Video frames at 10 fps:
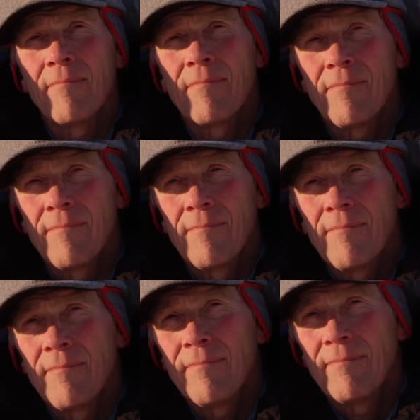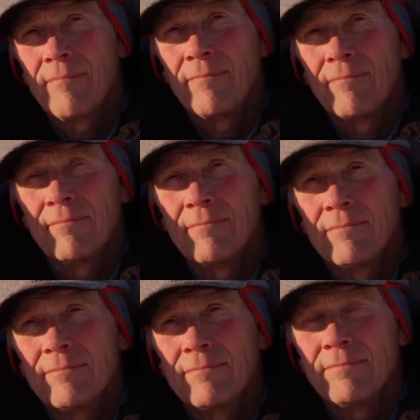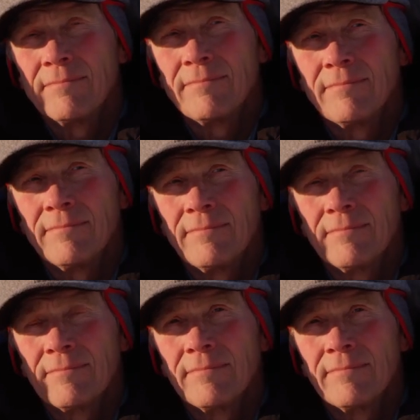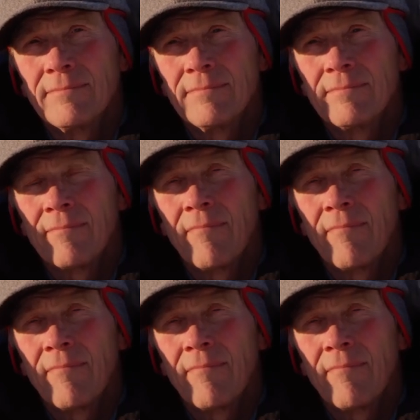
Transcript: This person isn't speaking.